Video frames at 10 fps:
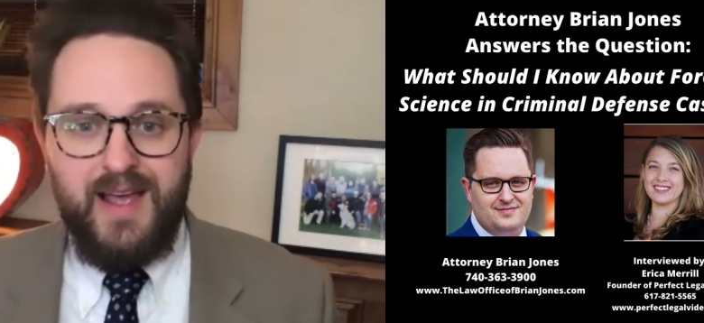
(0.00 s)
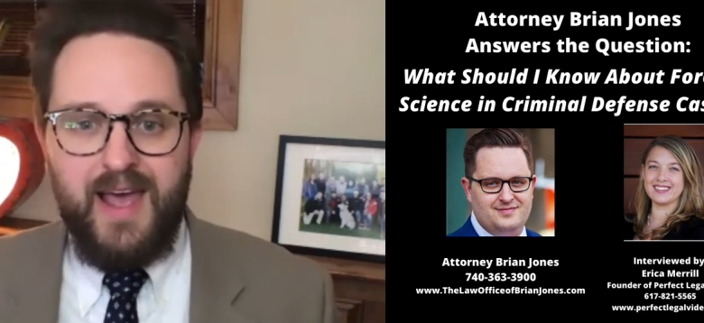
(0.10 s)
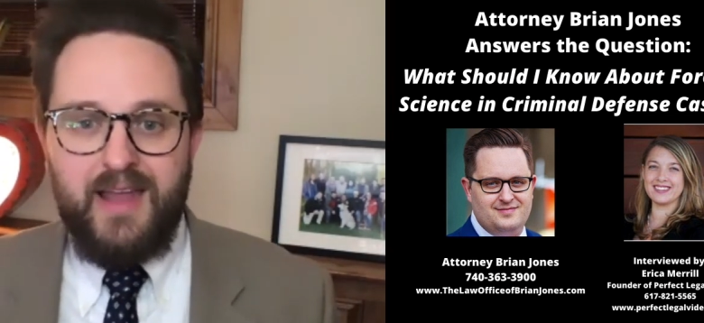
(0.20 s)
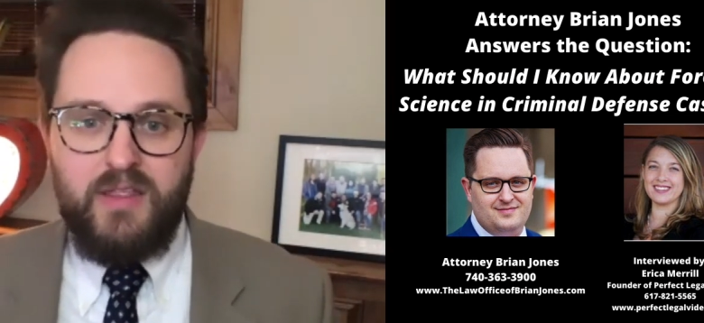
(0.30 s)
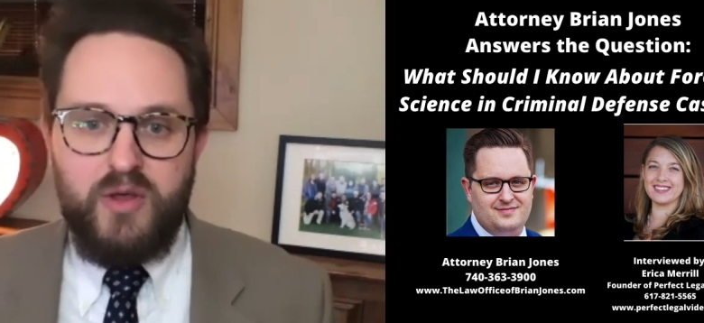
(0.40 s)

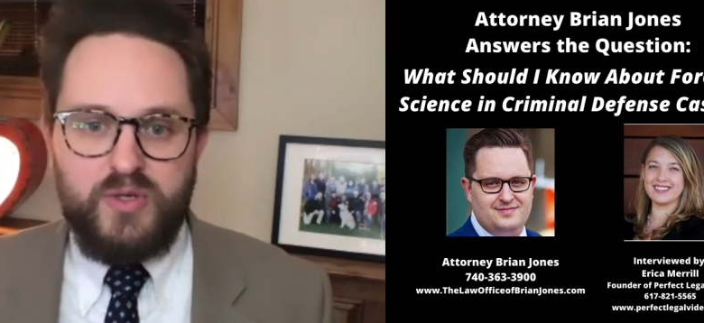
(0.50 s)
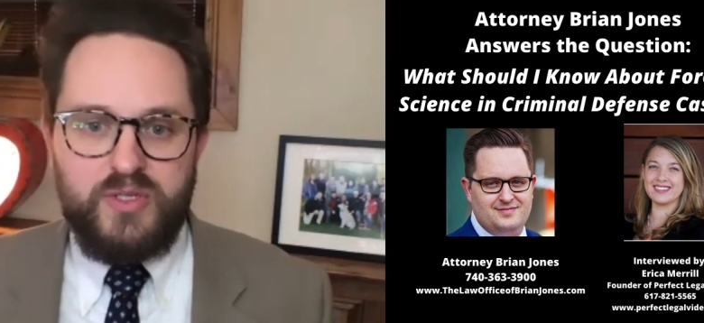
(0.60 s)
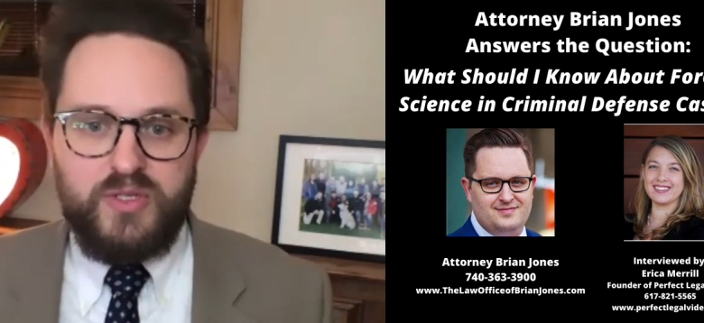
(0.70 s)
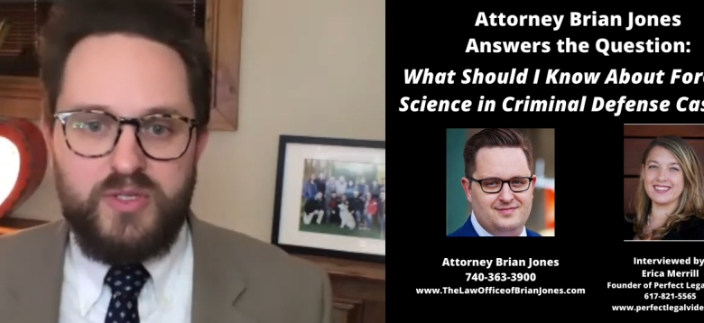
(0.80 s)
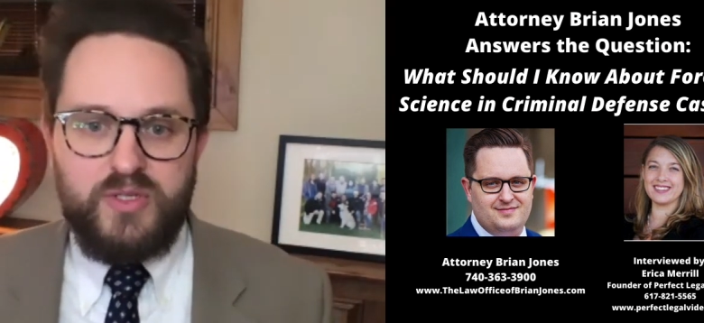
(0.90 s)
Speaker 1: And those
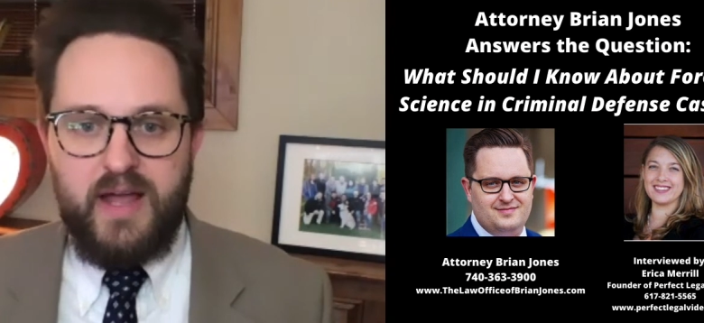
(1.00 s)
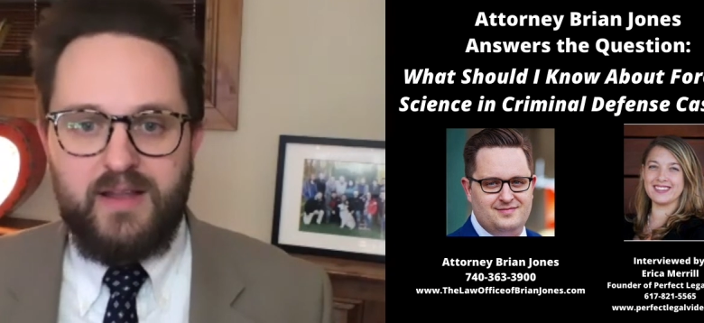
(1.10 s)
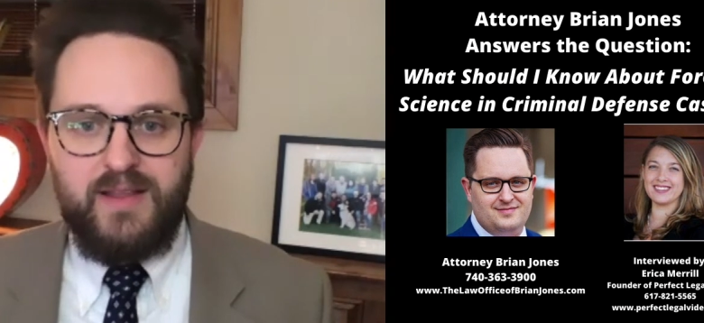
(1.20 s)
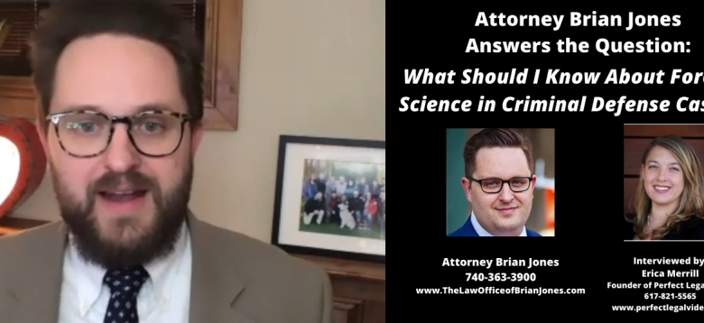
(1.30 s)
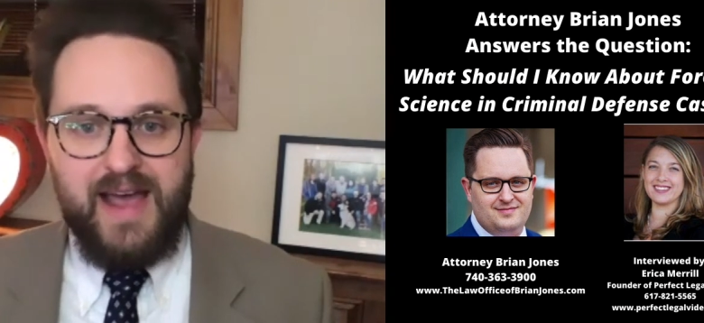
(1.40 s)
attorneys
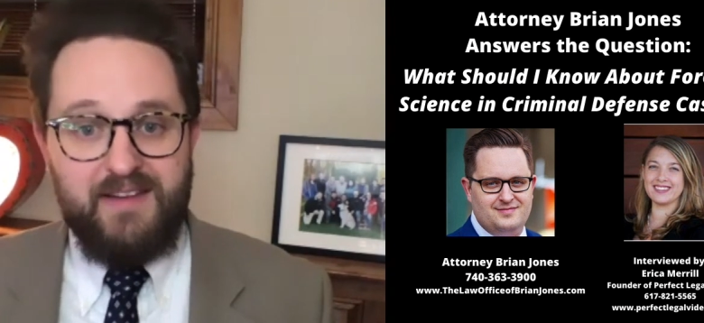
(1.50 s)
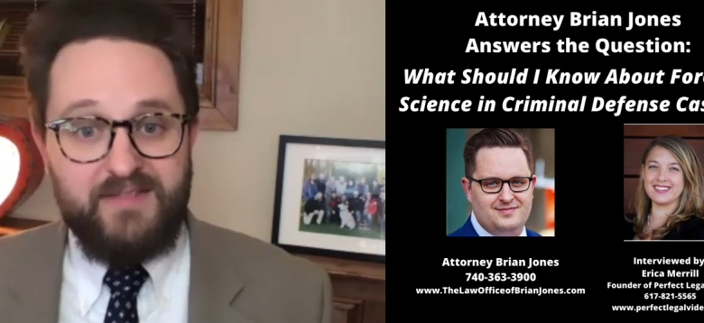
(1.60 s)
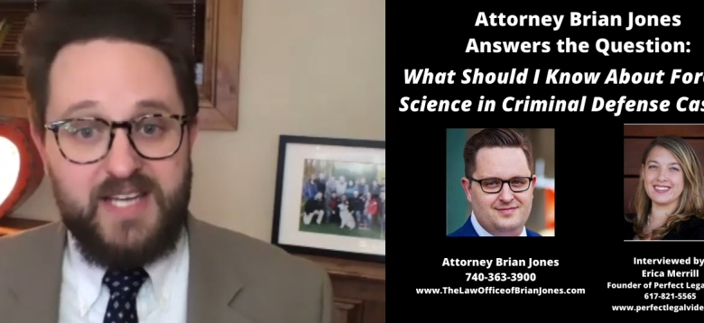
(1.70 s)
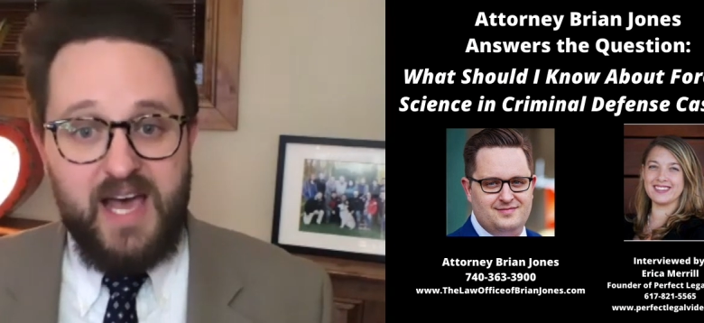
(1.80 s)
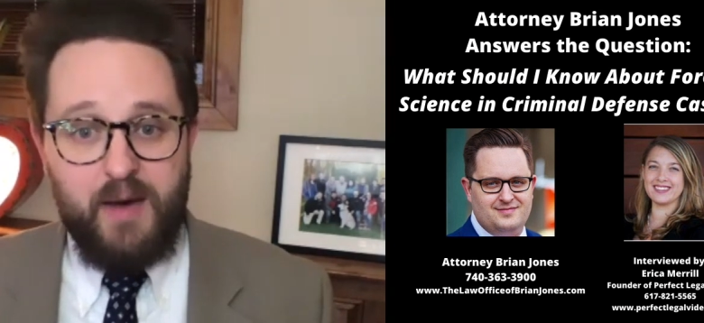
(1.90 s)
are likely to
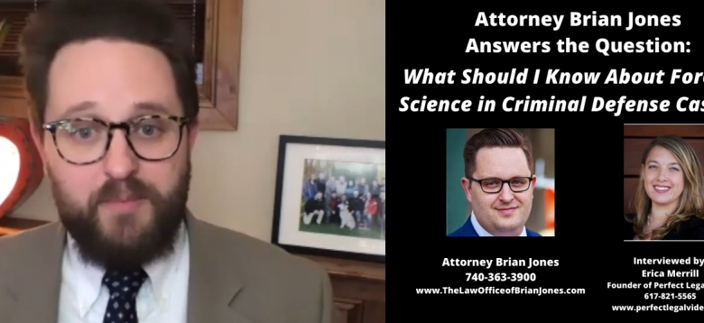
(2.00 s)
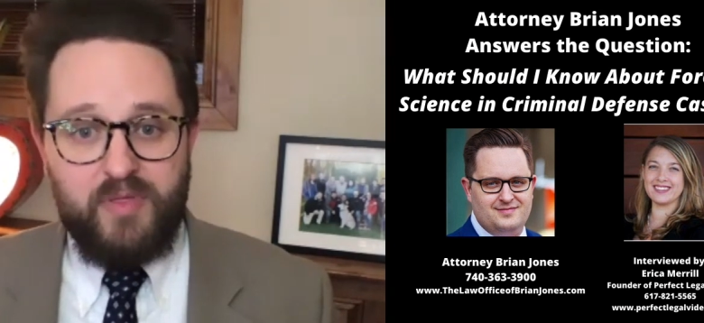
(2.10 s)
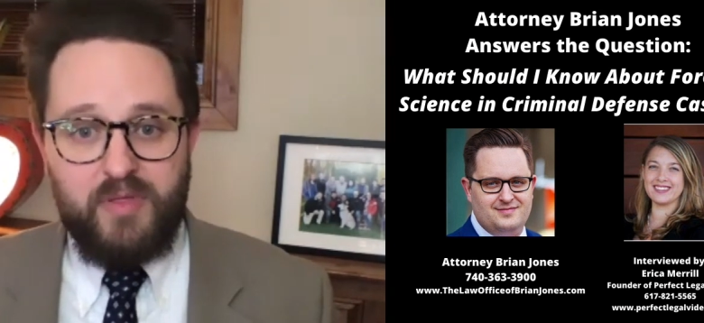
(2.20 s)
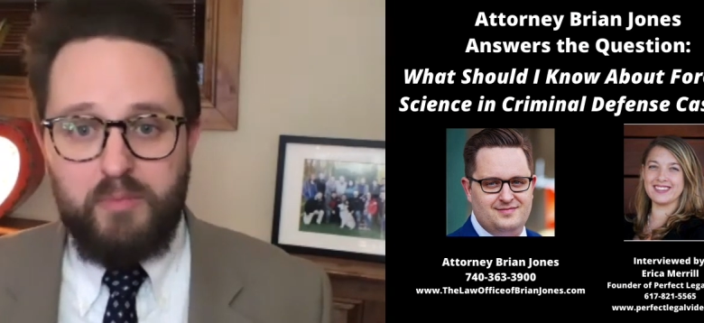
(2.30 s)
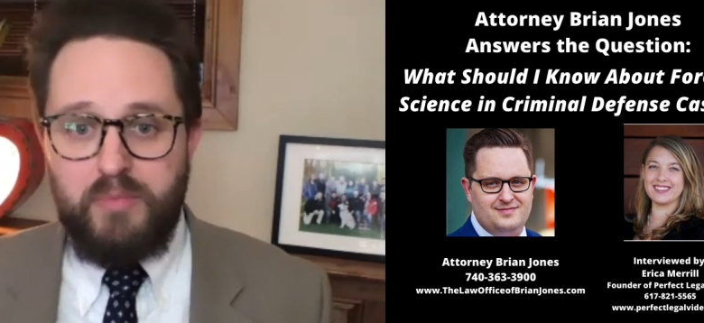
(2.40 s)
have
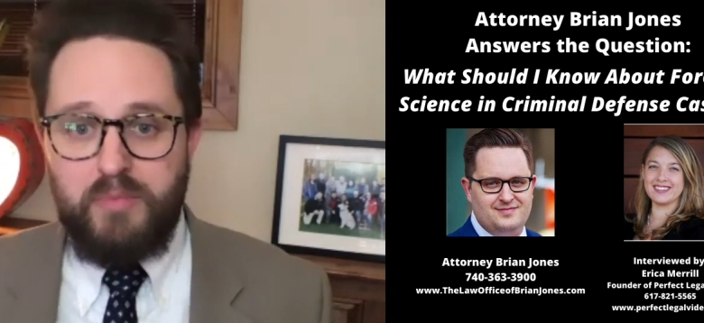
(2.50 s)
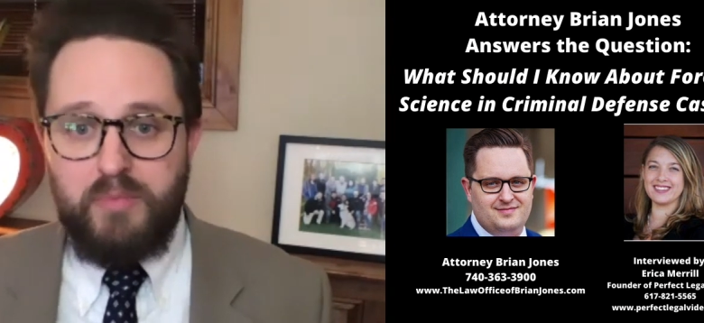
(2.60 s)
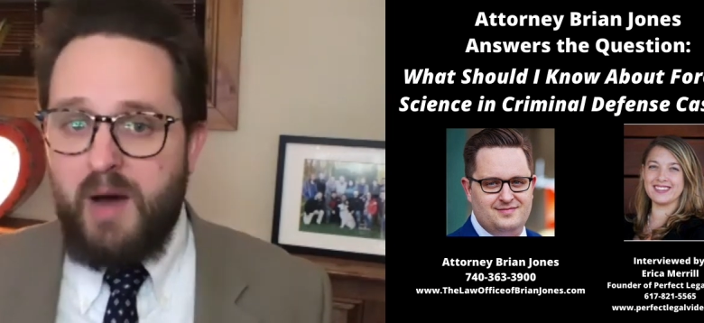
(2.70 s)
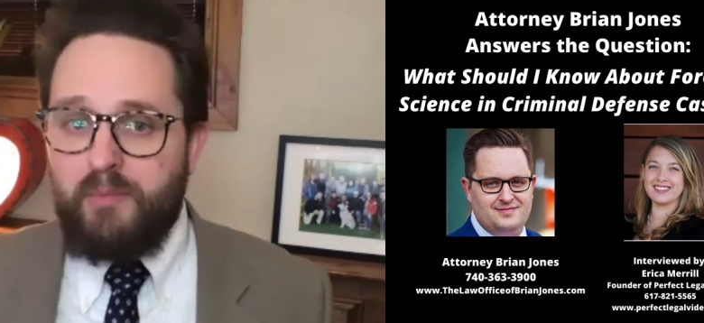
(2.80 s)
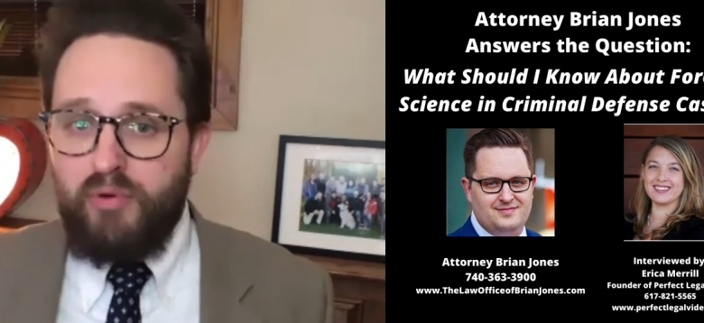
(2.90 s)
depth, but
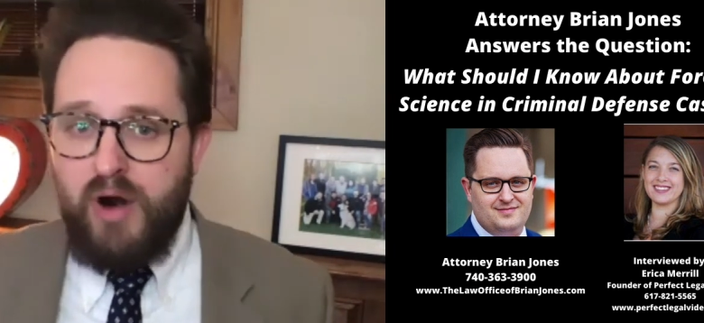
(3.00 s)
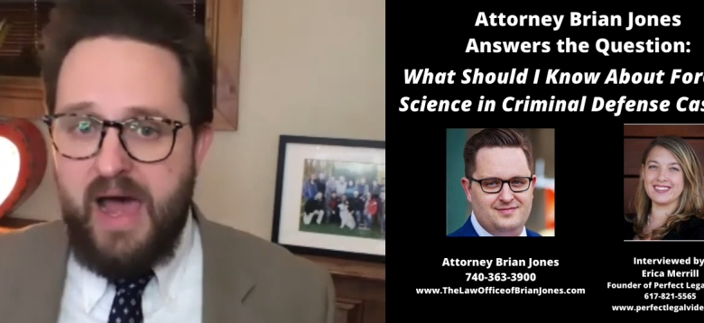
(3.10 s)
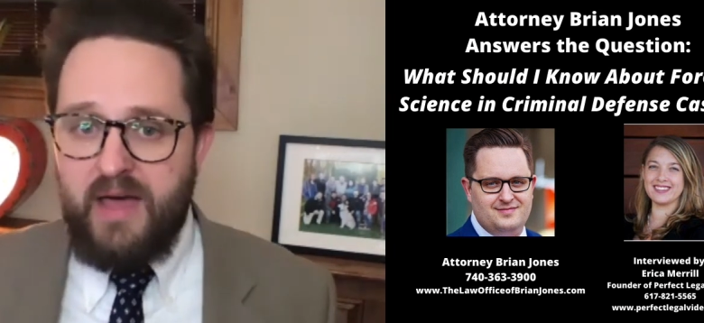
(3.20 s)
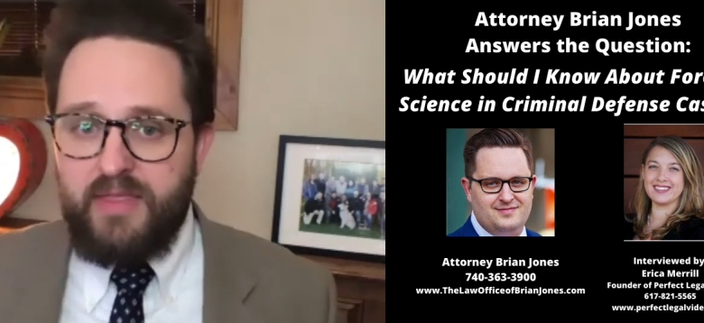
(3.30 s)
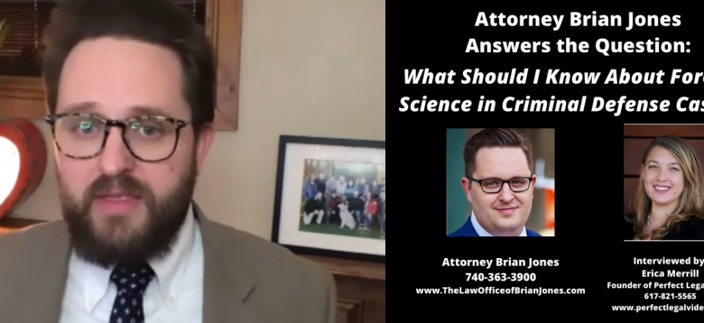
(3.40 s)
not breadth